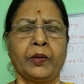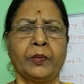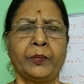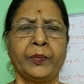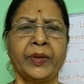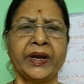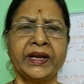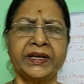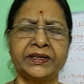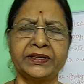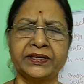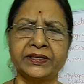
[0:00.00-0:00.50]

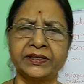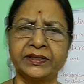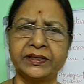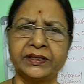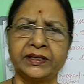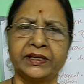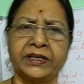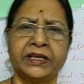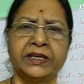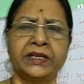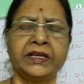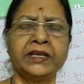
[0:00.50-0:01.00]
But
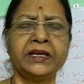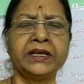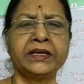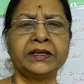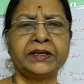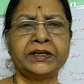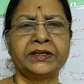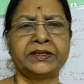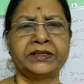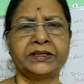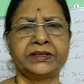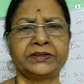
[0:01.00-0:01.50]
here
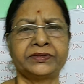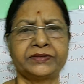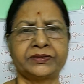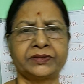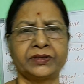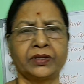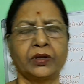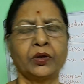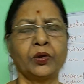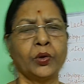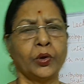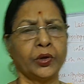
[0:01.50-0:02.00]
it
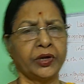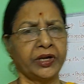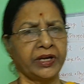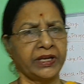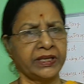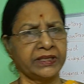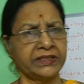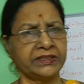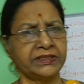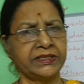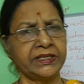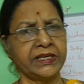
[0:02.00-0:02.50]
is
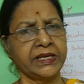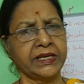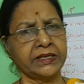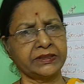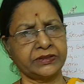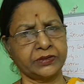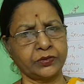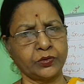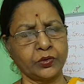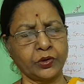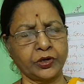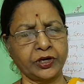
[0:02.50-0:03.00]
Gorre,
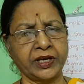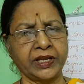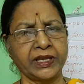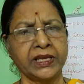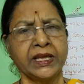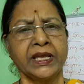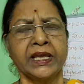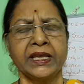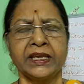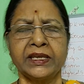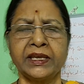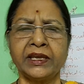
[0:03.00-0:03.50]
G.S. Gorre.
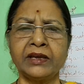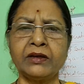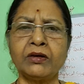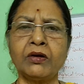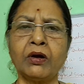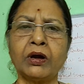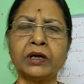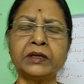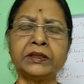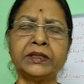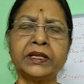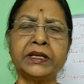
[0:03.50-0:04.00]
He
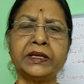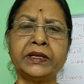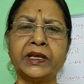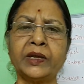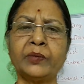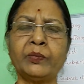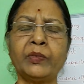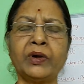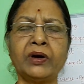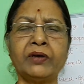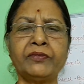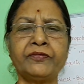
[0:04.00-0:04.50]
got the
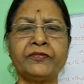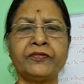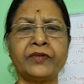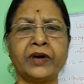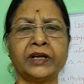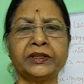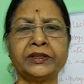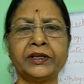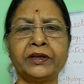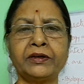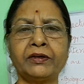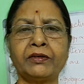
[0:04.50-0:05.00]
name of
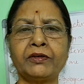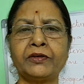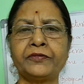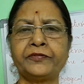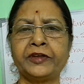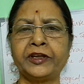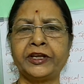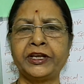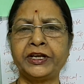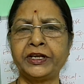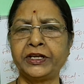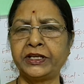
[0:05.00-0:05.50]
father of
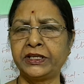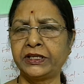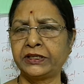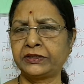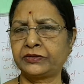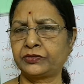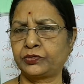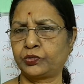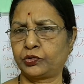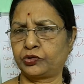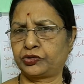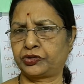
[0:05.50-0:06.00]
Indian
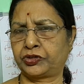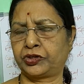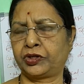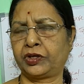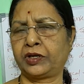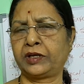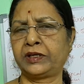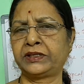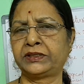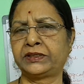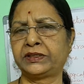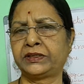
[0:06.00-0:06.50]

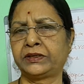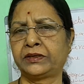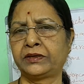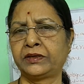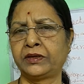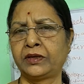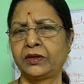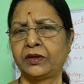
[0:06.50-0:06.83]
sociology.